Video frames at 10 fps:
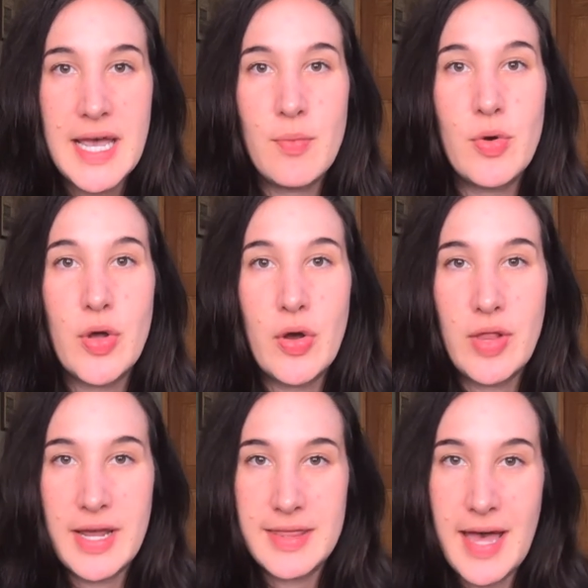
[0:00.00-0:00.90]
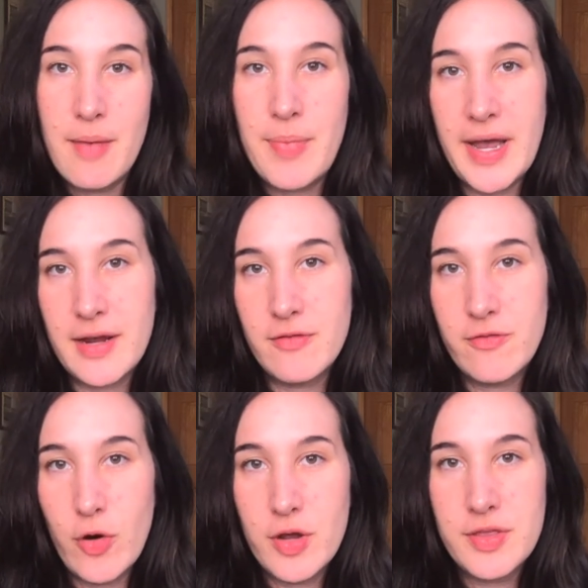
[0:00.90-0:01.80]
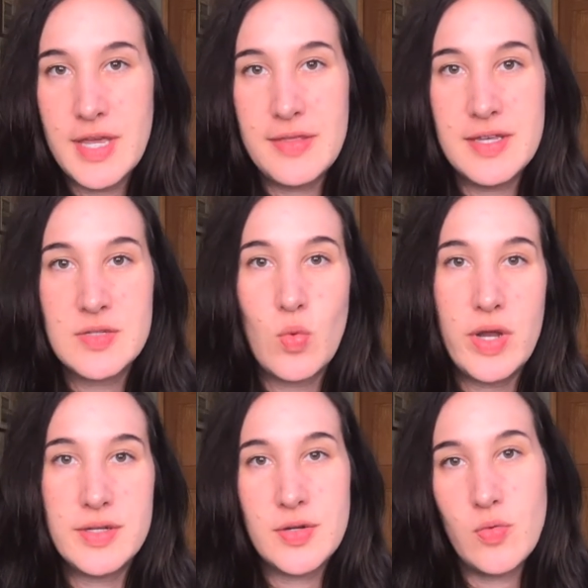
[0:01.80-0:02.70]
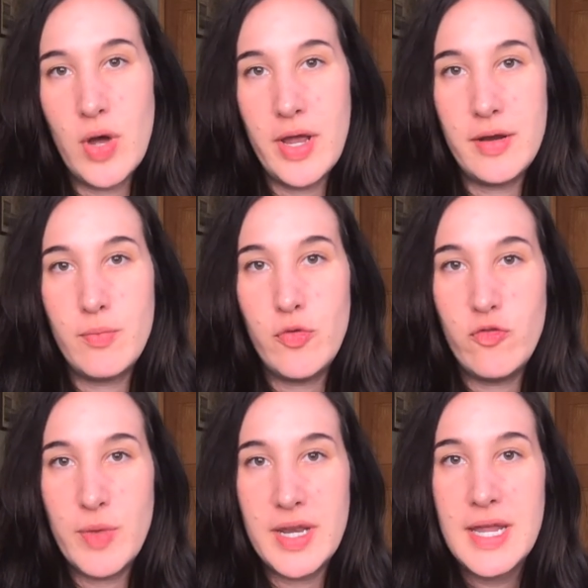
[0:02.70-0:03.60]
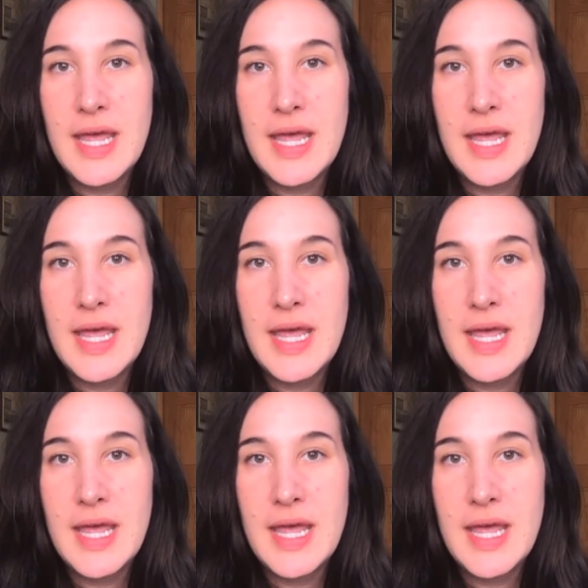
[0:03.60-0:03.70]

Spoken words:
and we'll go like that back and forth in this one-to-one movement.